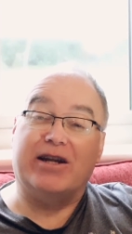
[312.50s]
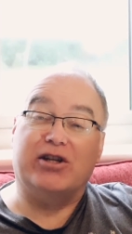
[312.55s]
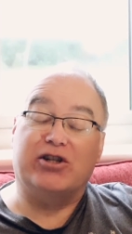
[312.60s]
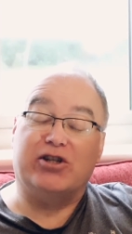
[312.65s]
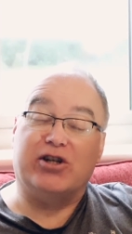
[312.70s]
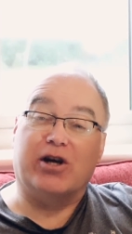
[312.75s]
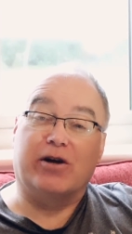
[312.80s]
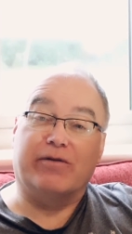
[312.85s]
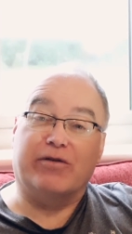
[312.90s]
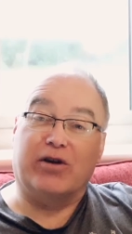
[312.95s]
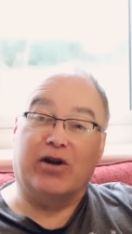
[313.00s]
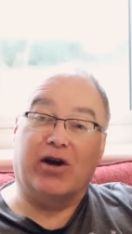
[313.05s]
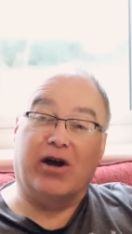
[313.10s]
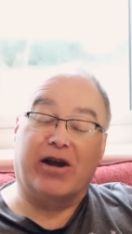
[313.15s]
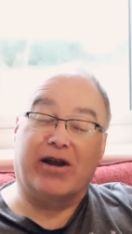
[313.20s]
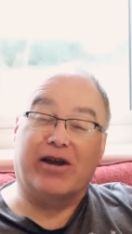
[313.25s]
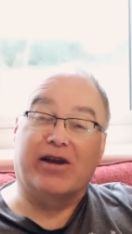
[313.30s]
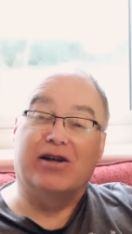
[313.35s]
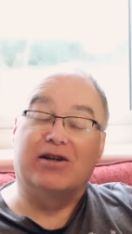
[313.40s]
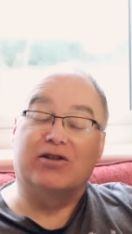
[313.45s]
energy
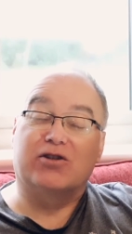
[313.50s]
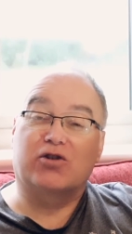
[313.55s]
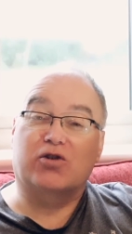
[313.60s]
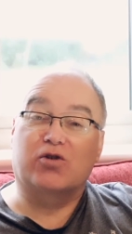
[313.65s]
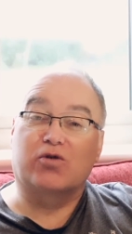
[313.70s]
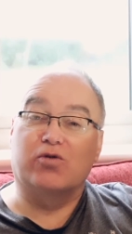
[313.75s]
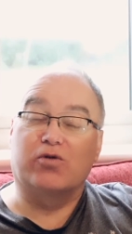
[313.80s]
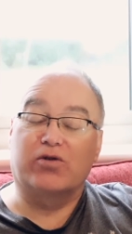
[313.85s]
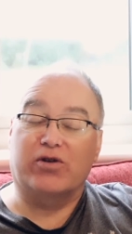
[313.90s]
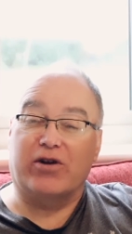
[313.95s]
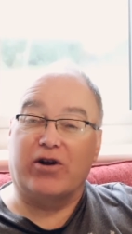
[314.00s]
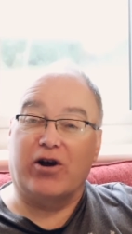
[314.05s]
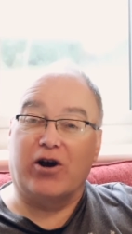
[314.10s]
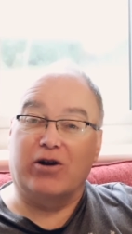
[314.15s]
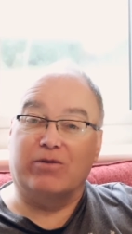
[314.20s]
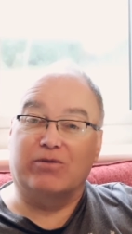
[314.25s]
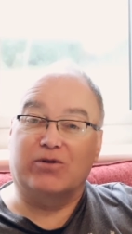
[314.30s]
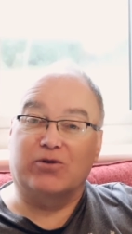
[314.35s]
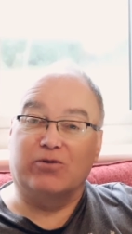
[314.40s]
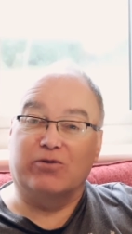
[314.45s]
overnight stored in
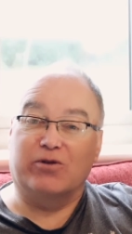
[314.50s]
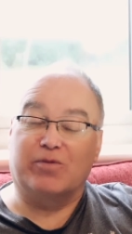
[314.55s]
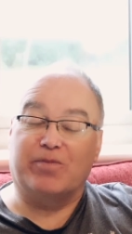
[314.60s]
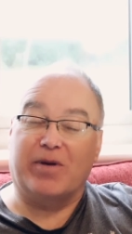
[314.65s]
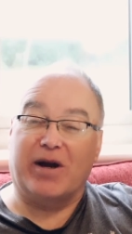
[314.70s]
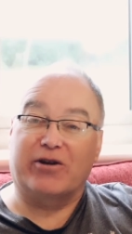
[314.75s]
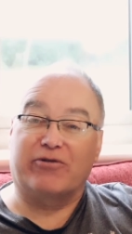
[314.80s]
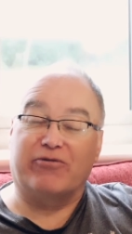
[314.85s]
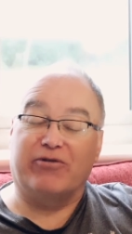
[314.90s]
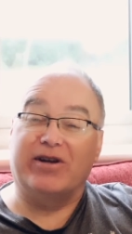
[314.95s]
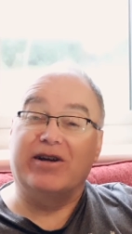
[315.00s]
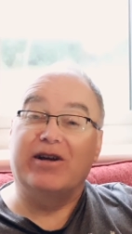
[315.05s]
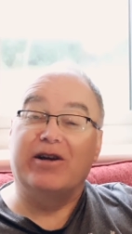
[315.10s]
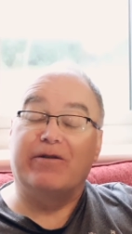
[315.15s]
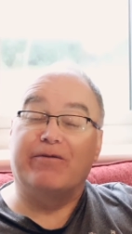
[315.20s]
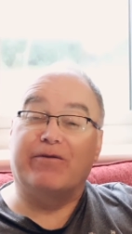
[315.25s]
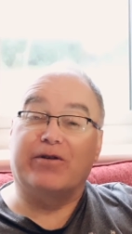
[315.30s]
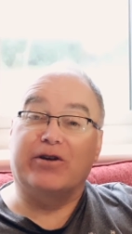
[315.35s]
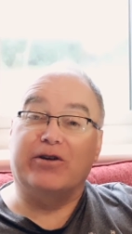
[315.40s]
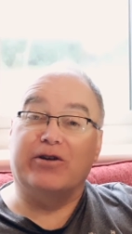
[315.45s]
a home storage battery
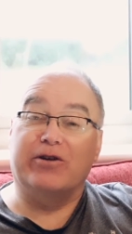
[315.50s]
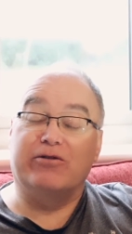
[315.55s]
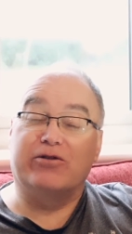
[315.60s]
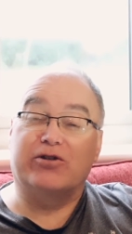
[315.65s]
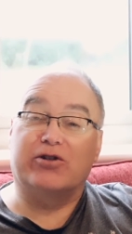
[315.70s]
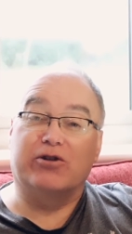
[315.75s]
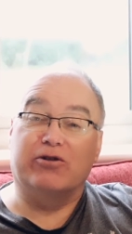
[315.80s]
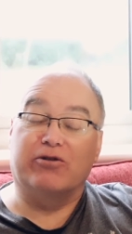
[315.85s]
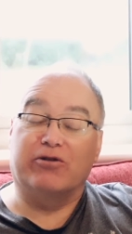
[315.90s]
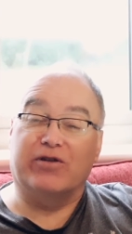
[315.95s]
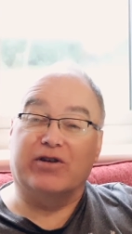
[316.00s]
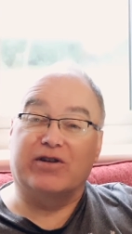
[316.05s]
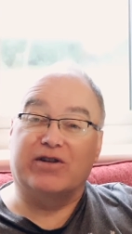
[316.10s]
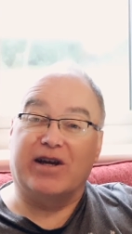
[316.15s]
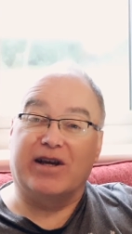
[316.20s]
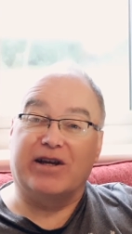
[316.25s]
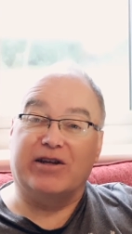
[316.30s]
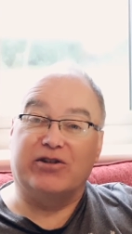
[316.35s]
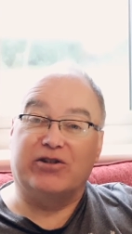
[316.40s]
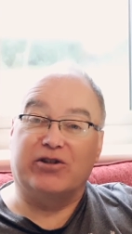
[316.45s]
for use during the
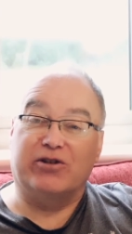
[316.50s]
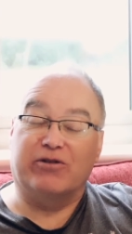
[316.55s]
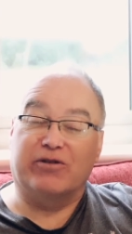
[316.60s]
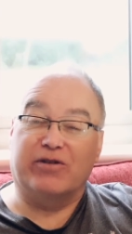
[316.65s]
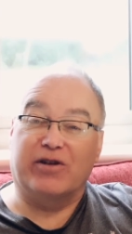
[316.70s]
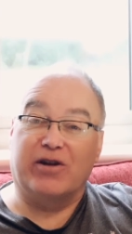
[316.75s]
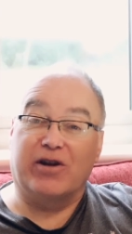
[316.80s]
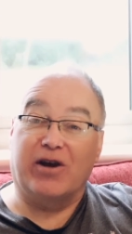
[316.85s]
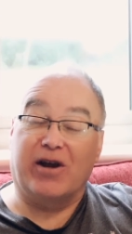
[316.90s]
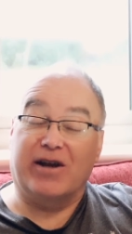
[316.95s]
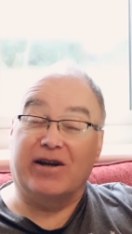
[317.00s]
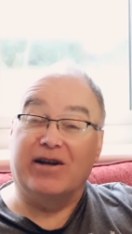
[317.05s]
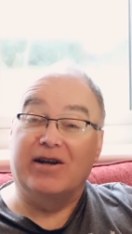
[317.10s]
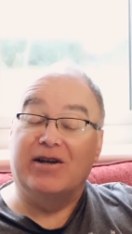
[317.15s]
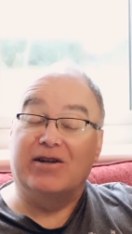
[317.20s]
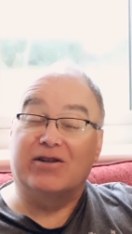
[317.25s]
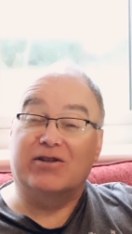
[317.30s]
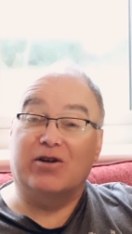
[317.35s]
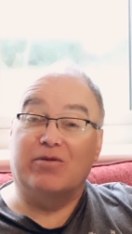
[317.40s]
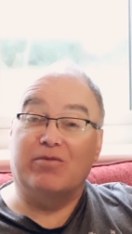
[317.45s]
day and during the
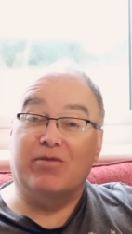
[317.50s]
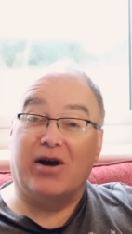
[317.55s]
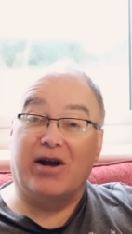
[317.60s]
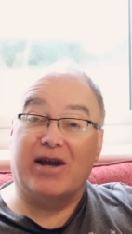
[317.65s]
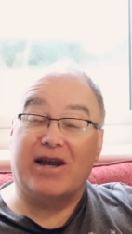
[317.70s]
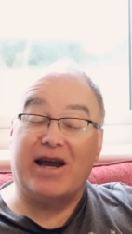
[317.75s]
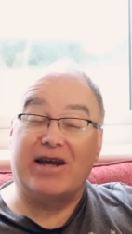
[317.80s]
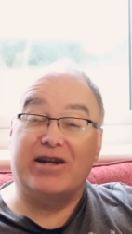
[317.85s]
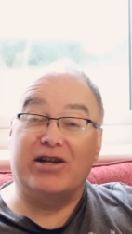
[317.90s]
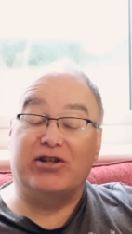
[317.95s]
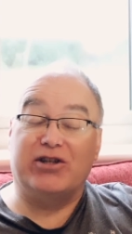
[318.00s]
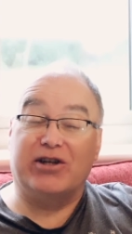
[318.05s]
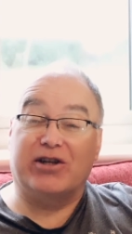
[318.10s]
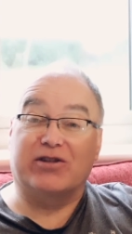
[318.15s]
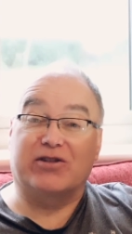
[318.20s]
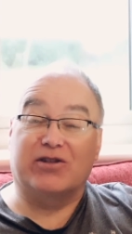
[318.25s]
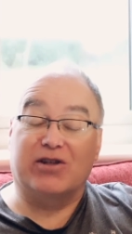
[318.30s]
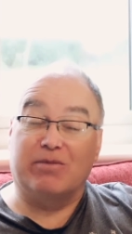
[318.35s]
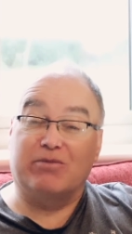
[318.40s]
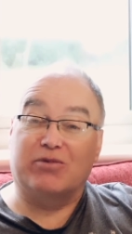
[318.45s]
night. So my
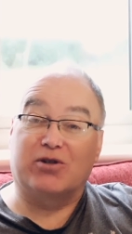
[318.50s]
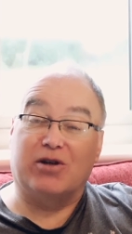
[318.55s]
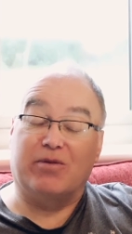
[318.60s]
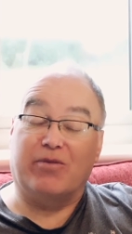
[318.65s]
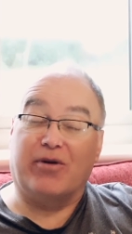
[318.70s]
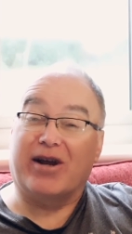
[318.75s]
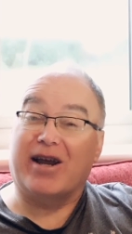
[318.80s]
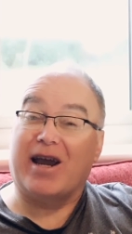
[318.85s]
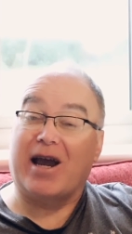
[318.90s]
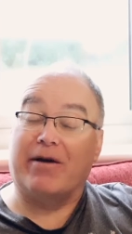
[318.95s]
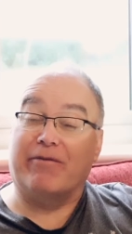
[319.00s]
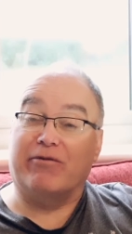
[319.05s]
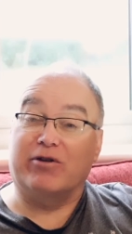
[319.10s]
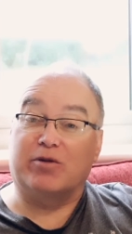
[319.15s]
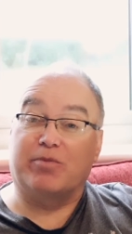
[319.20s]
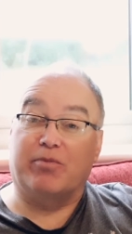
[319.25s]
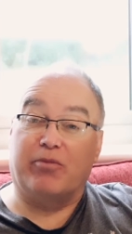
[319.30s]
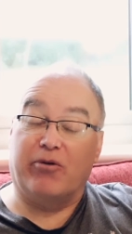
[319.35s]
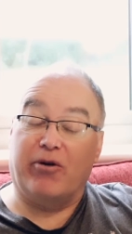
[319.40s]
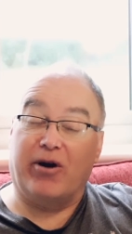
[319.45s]
energy consumption and my
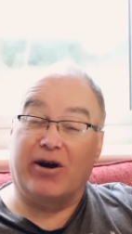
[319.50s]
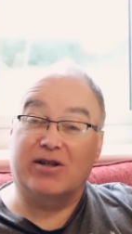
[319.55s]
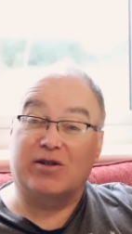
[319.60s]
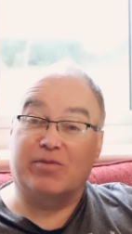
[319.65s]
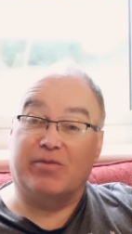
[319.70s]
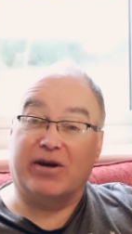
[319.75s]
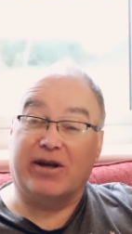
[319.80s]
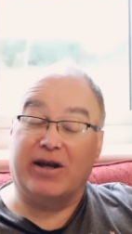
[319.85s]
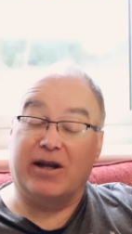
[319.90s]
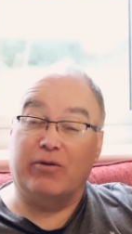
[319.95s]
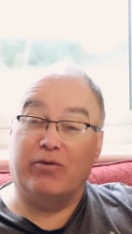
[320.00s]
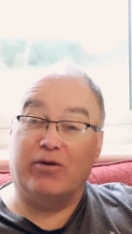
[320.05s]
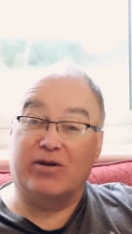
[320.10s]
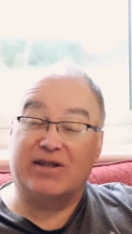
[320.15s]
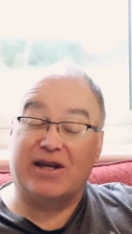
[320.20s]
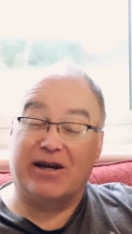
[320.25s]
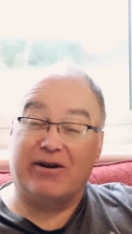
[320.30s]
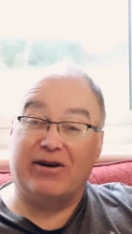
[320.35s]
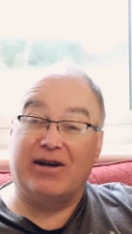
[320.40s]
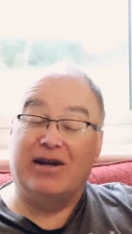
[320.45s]
average price per
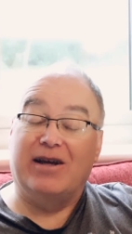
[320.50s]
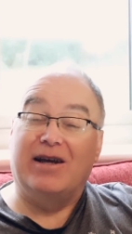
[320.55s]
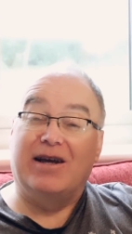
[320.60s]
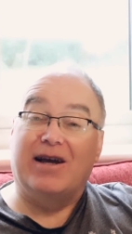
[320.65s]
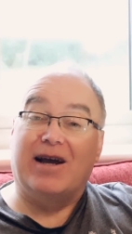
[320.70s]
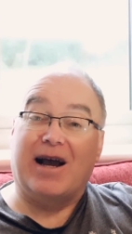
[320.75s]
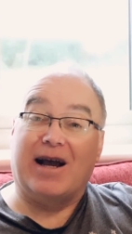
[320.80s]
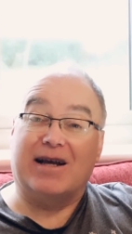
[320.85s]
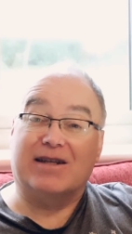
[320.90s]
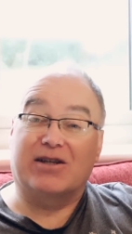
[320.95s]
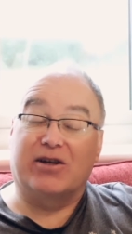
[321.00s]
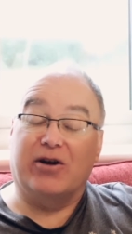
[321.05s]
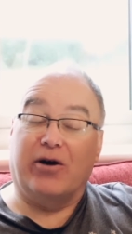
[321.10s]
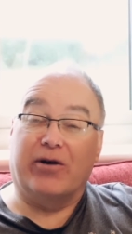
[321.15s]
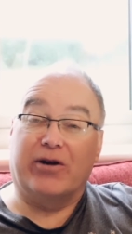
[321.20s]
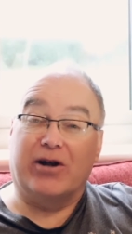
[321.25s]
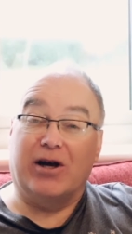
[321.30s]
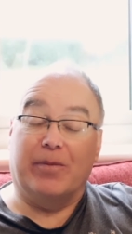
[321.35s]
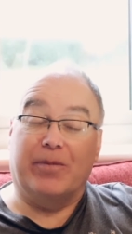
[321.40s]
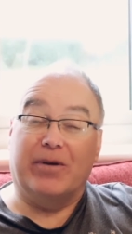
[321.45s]
kilowatt hour has
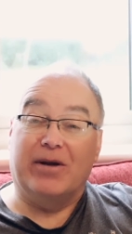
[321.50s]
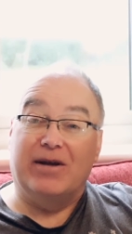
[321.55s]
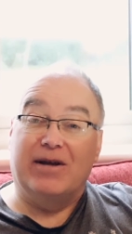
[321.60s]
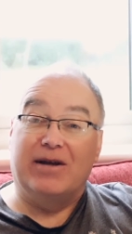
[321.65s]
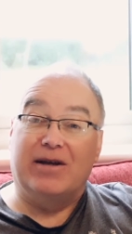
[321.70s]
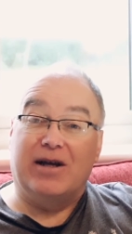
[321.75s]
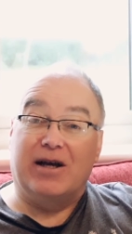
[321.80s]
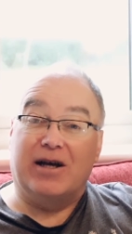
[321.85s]
gone up.